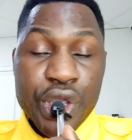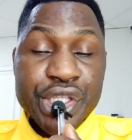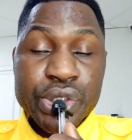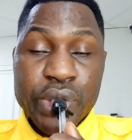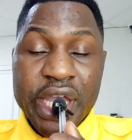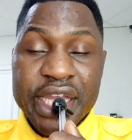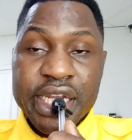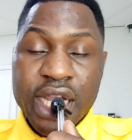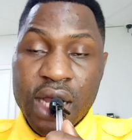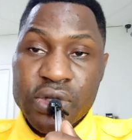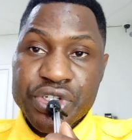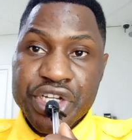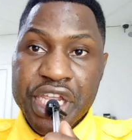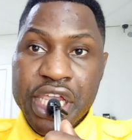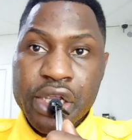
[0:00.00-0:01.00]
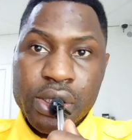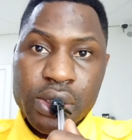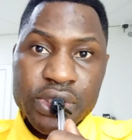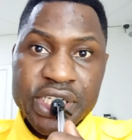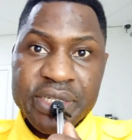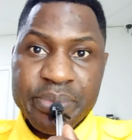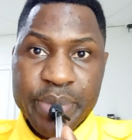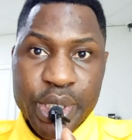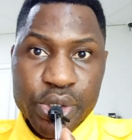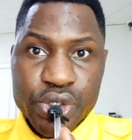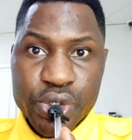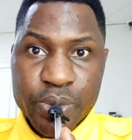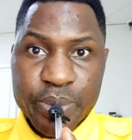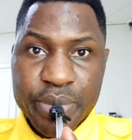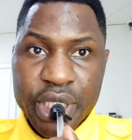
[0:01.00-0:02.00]
into any country, including
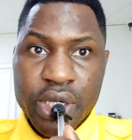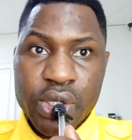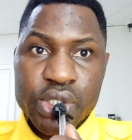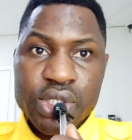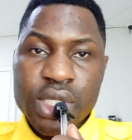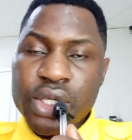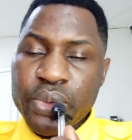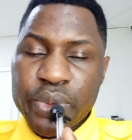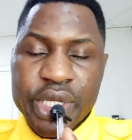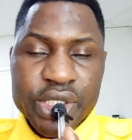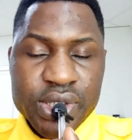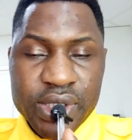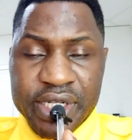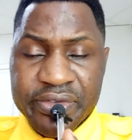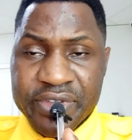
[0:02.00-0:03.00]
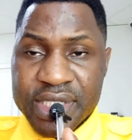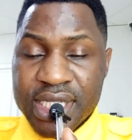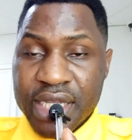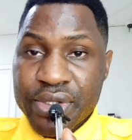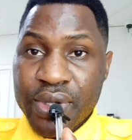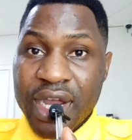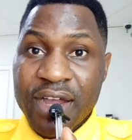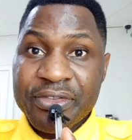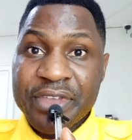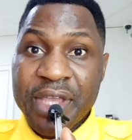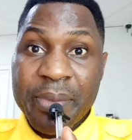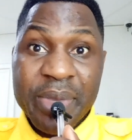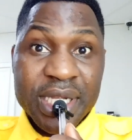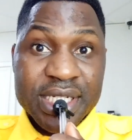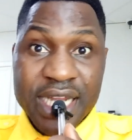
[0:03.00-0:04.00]
Belgium, because with a study visa you have
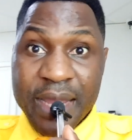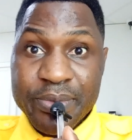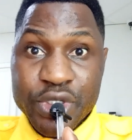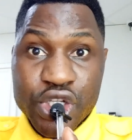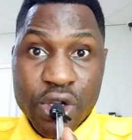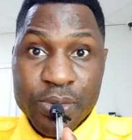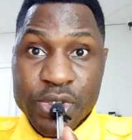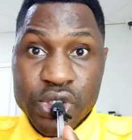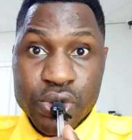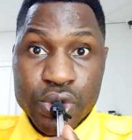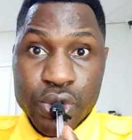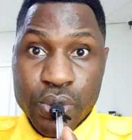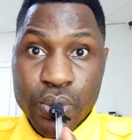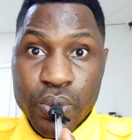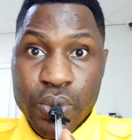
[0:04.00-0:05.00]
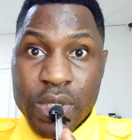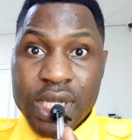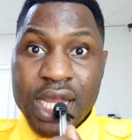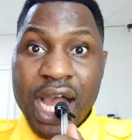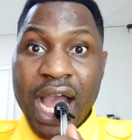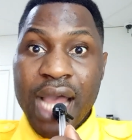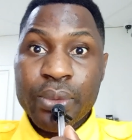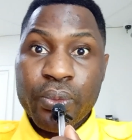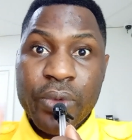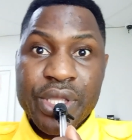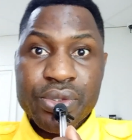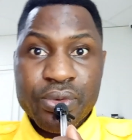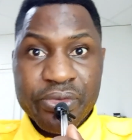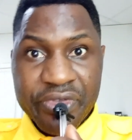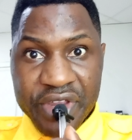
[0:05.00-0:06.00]
your part-time jobs to do, and
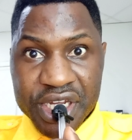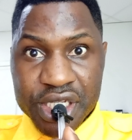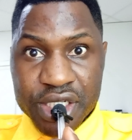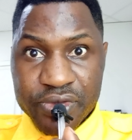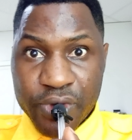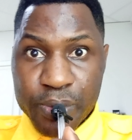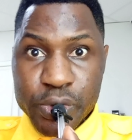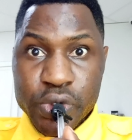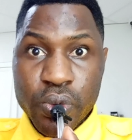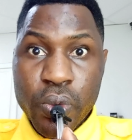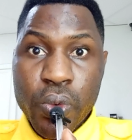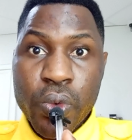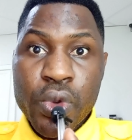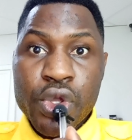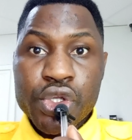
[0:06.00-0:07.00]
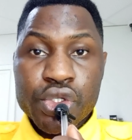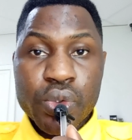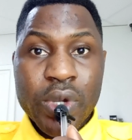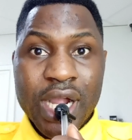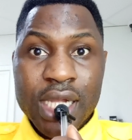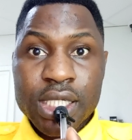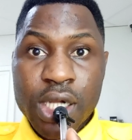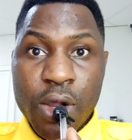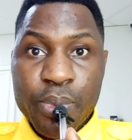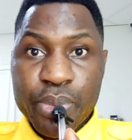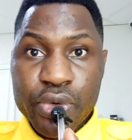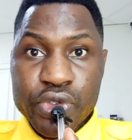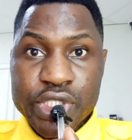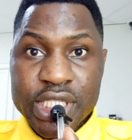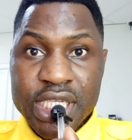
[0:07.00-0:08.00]
when you finish from school you can now
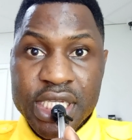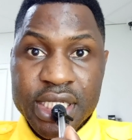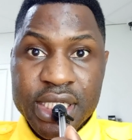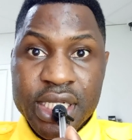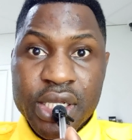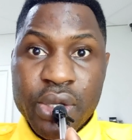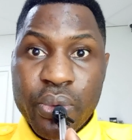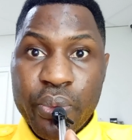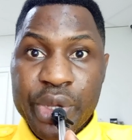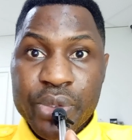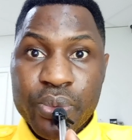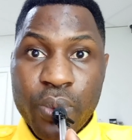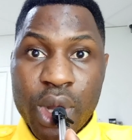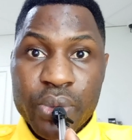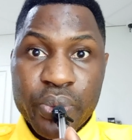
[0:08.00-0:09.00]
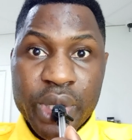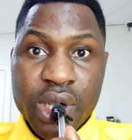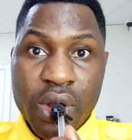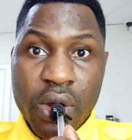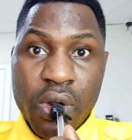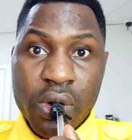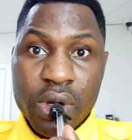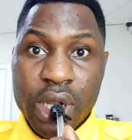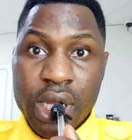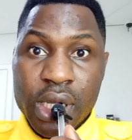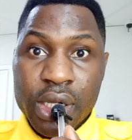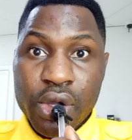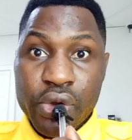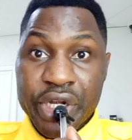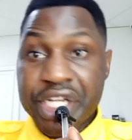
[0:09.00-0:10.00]
proceed with what we call
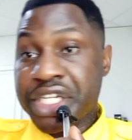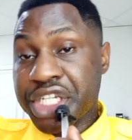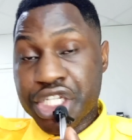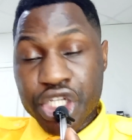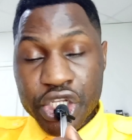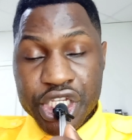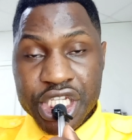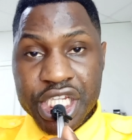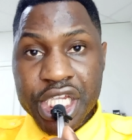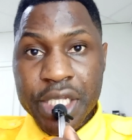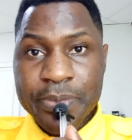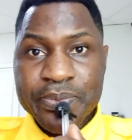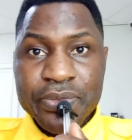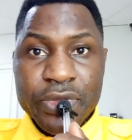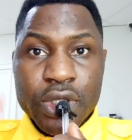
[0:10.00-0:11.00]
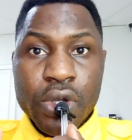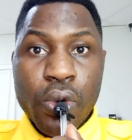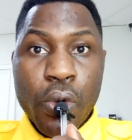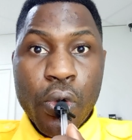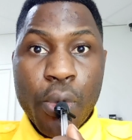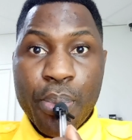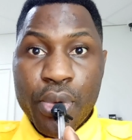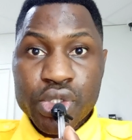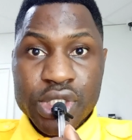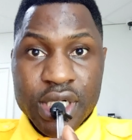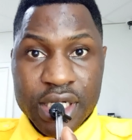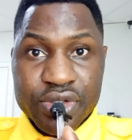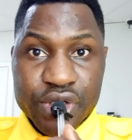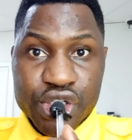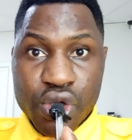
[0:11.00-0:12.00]
orientation year, or
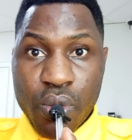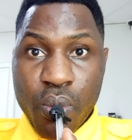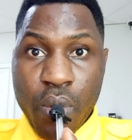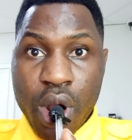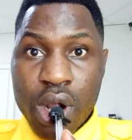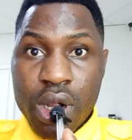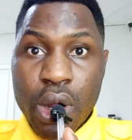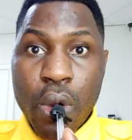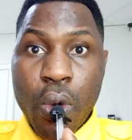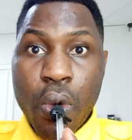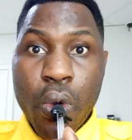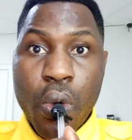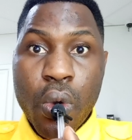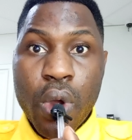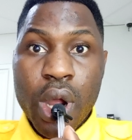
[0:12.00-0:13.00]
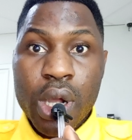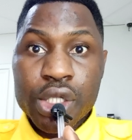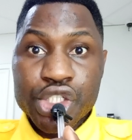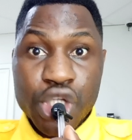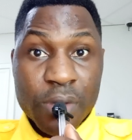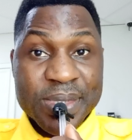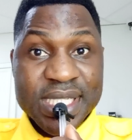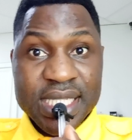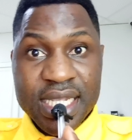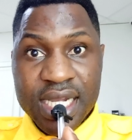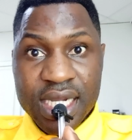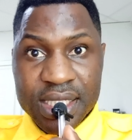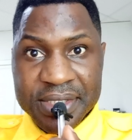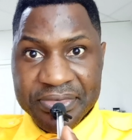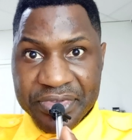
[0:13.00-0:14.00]
post-graduation work, or job seekers